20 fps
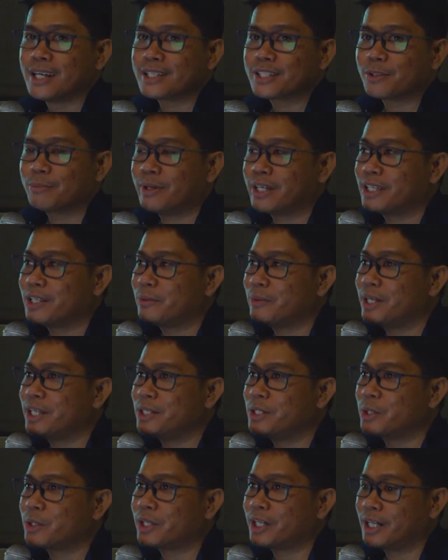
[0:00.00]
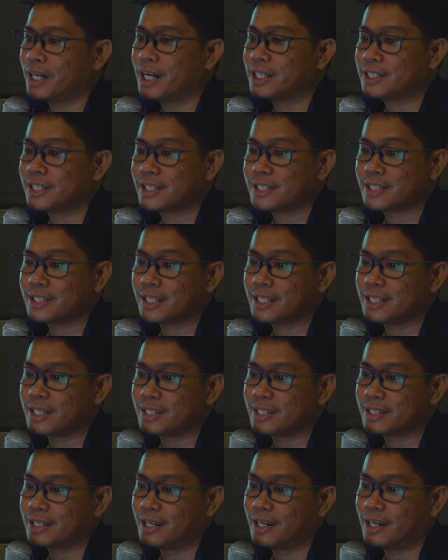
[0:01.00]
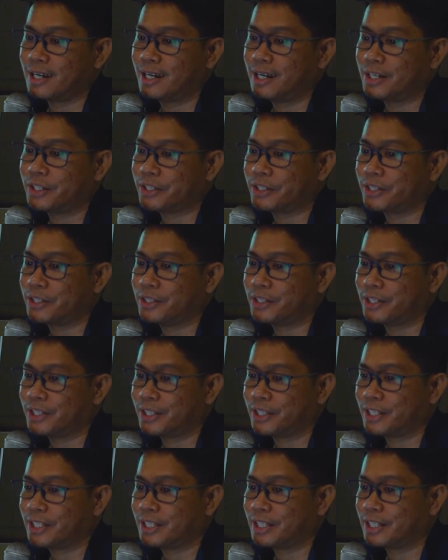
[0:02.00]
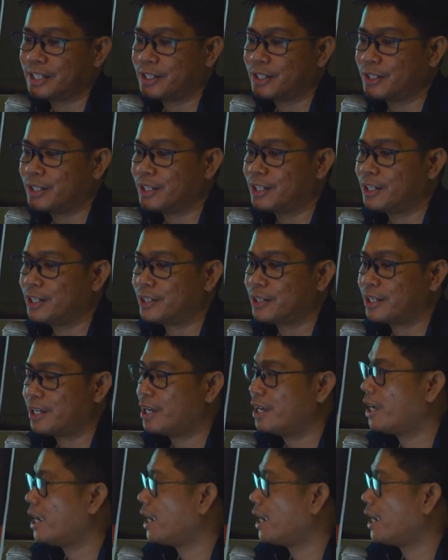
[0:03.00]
So by the way, since this is on the